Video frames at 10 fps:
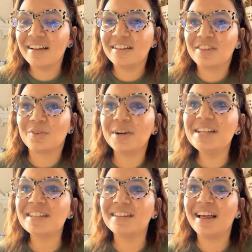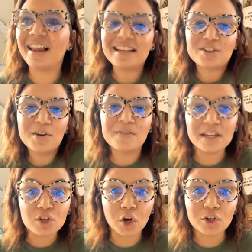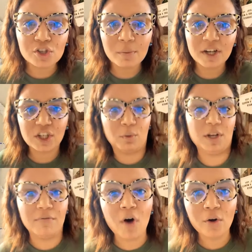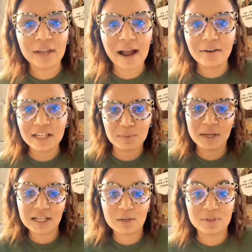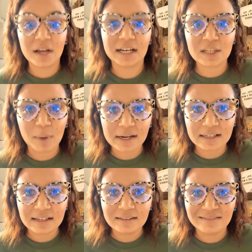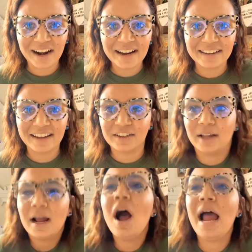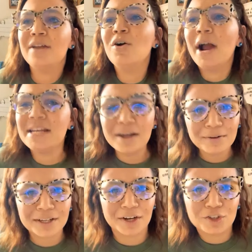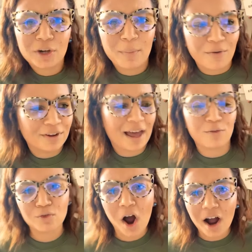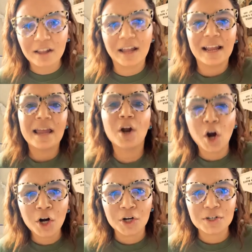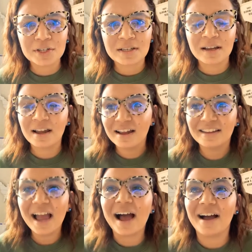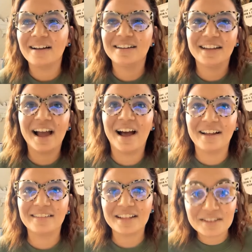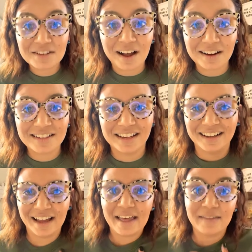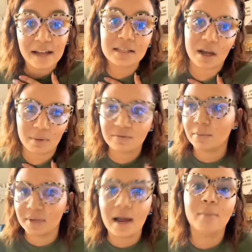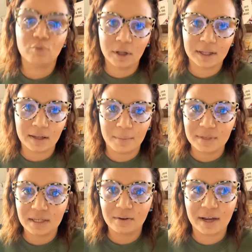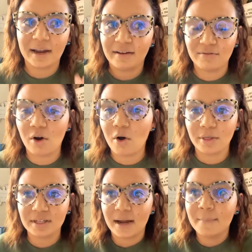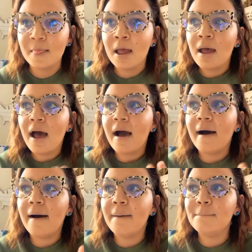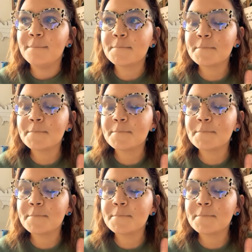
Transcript: the reason that like certain things hurt so much, like when you fall down, it's because it was unexpected, right? Like you're like, oh, I had no idea I was going to trip over that rock. Like it hurts. Yeah, that sucks. And that's coming from me. I'm really clumsy. Okay. I fall all the time.